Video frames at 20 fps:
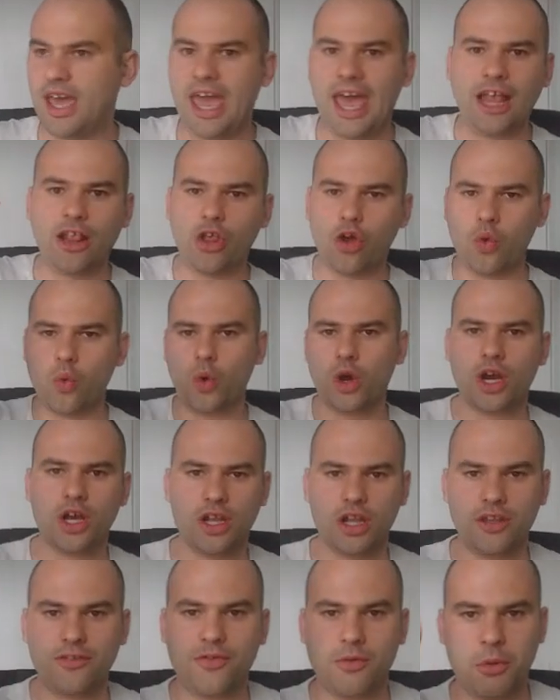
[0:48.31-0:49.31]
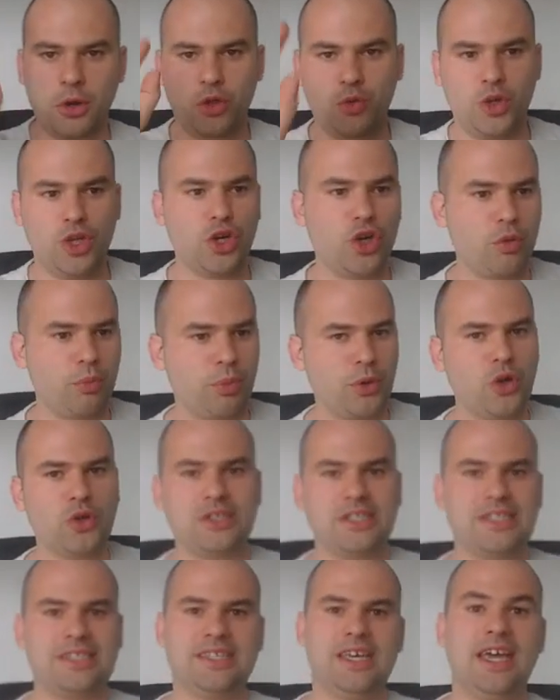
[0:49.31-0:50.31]
hello world from Arduino to
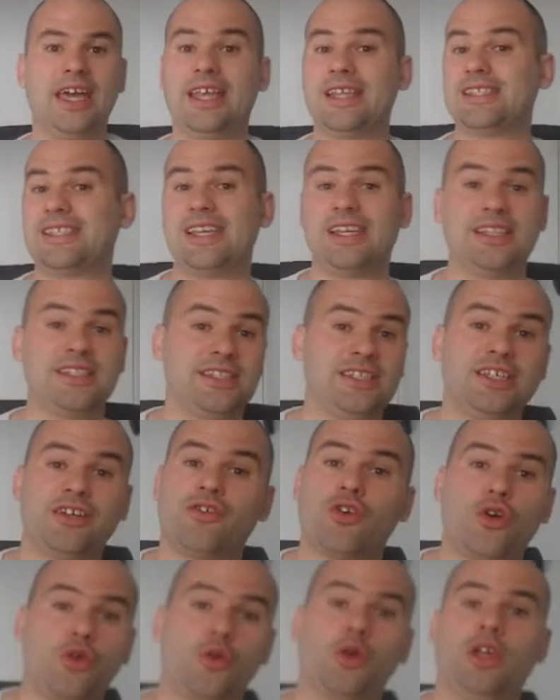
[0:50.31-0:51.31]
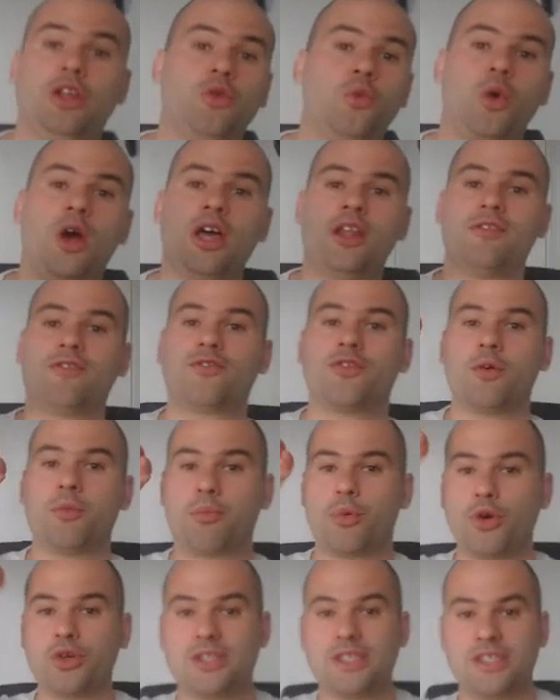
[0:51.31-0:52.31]
processing and sends 0 and 1 from
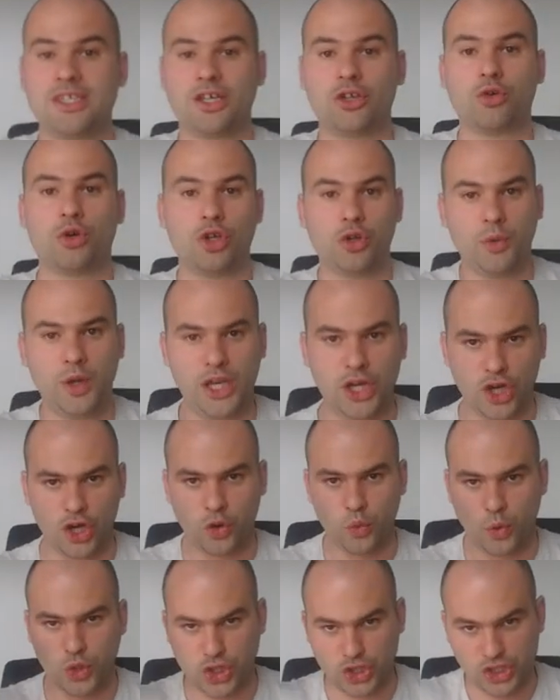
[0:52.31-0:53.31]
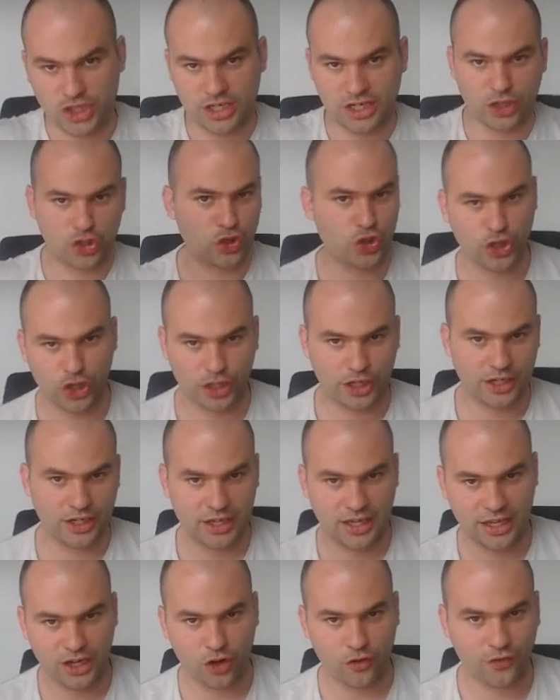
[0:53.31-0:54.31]
processing to Arduino, which is going to turn on
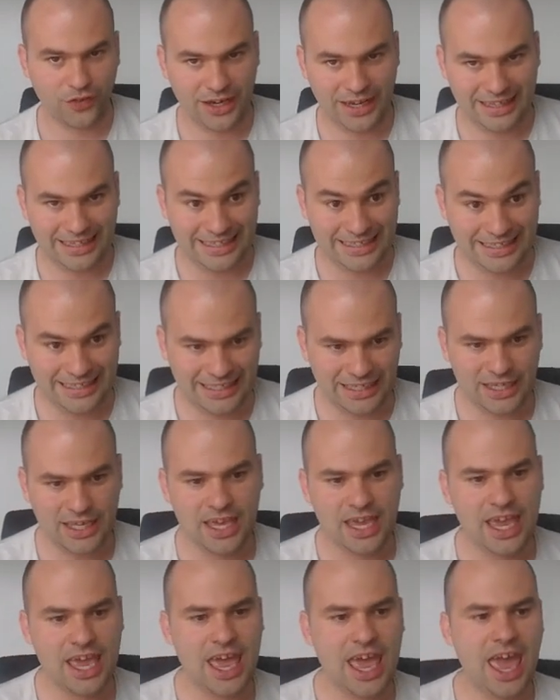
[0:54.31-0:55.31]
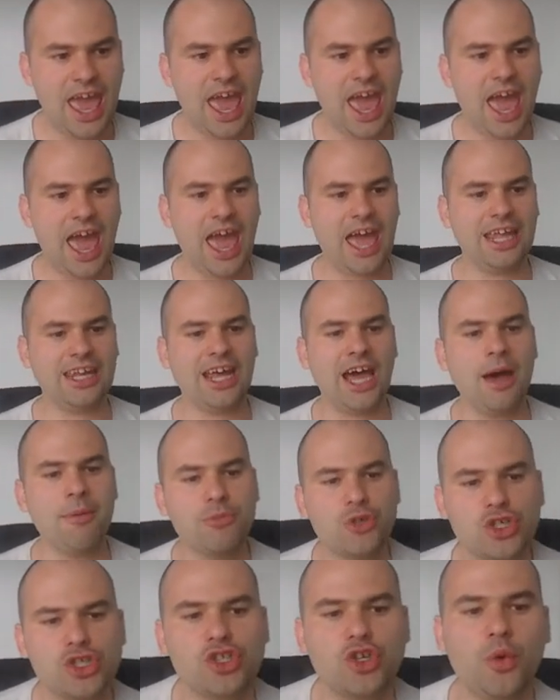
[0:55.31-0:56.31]
and off an LED. And
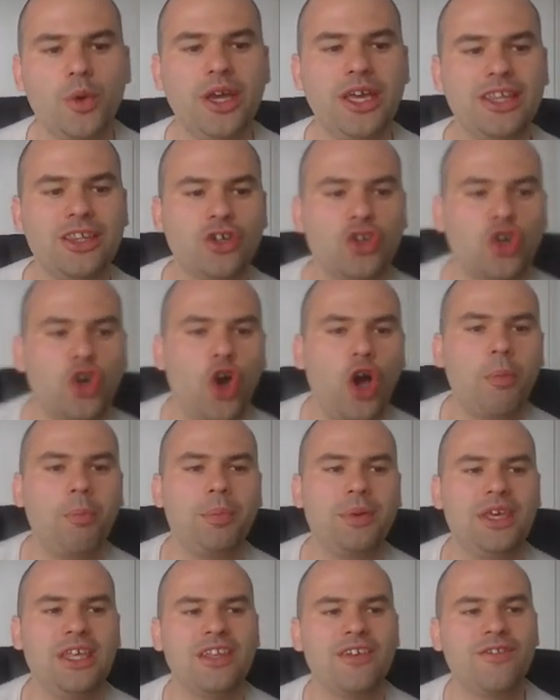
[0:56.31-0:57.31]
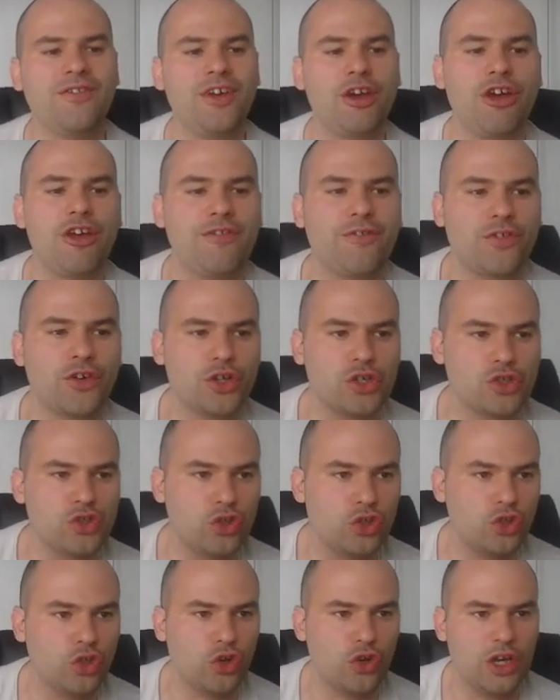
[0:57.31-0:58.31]
I'm just going to copy the very first
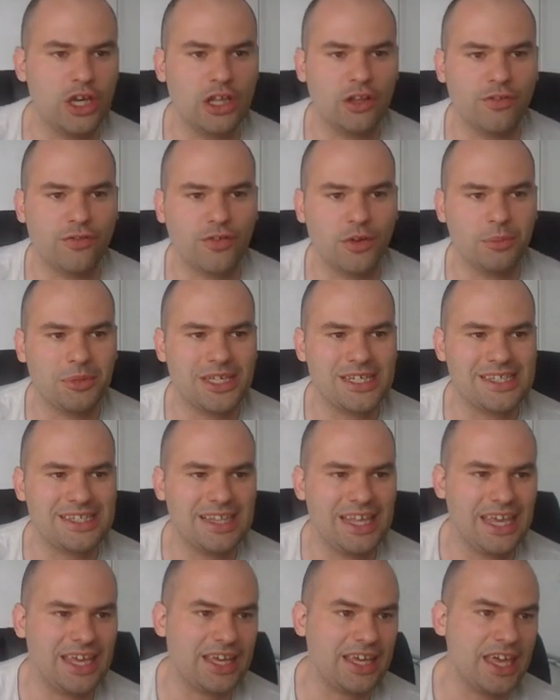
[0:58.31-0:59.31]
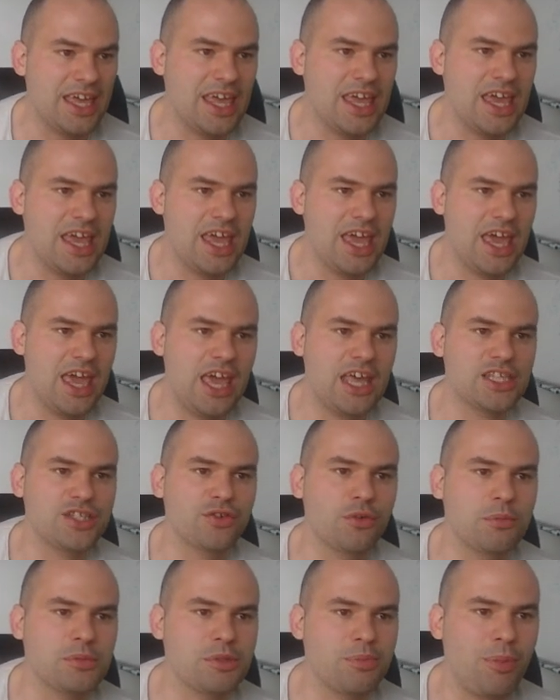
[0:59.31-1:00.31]
tutorial from this link. It's
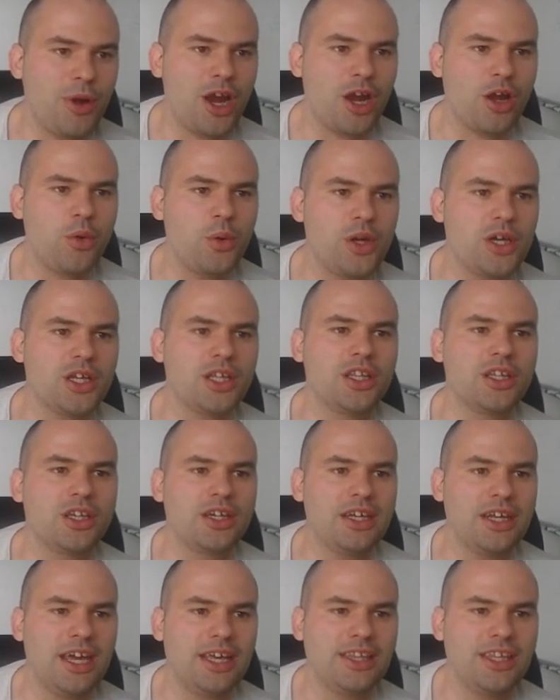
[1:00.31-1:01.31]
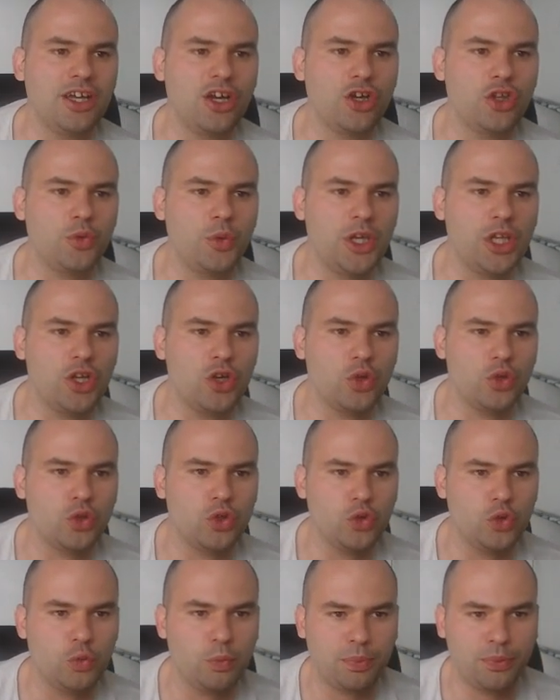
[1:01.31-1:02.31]
from Spark 1, connecting Arduino
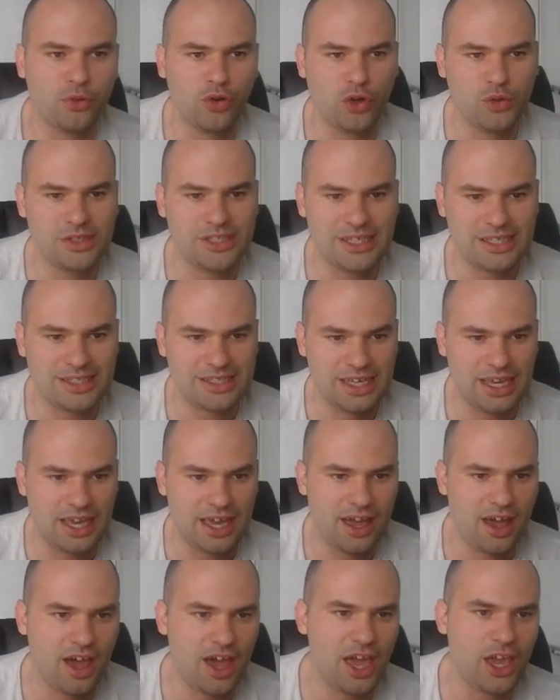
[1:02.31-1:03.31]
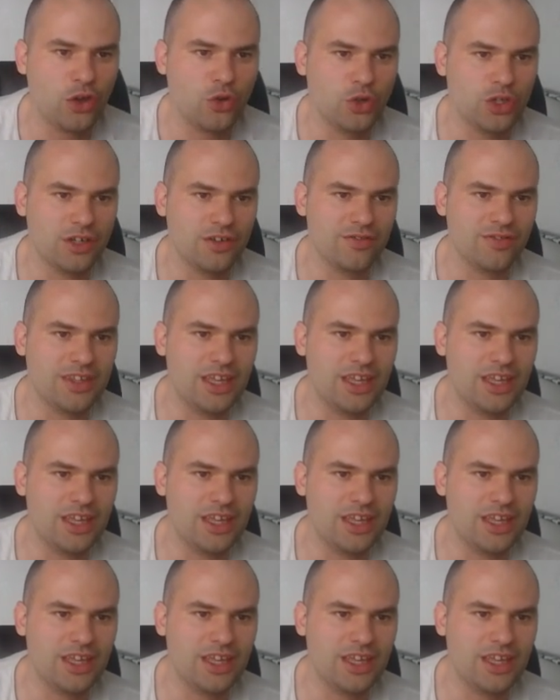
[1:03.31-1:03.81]
to processing. I could have